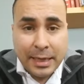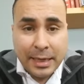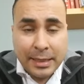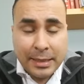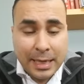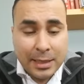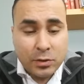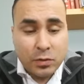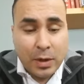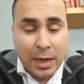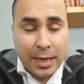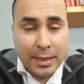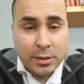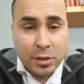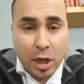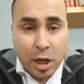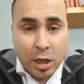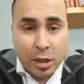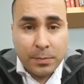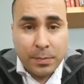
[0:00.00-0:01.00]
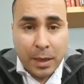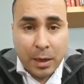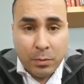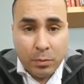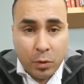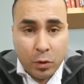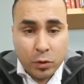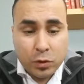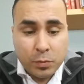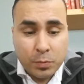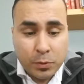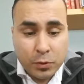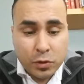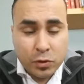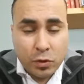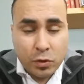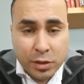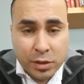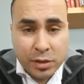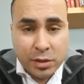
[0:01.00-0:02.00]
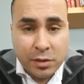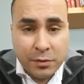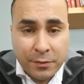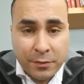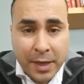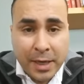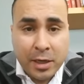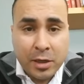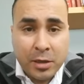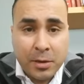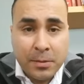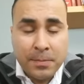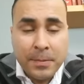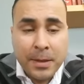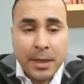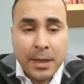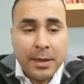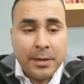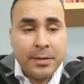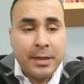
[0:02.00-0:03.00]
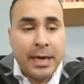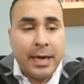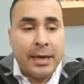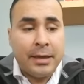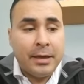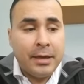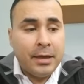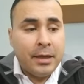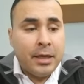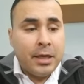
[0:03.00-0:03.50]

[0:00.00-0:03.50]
And that's why I talk about multiple sources of income, that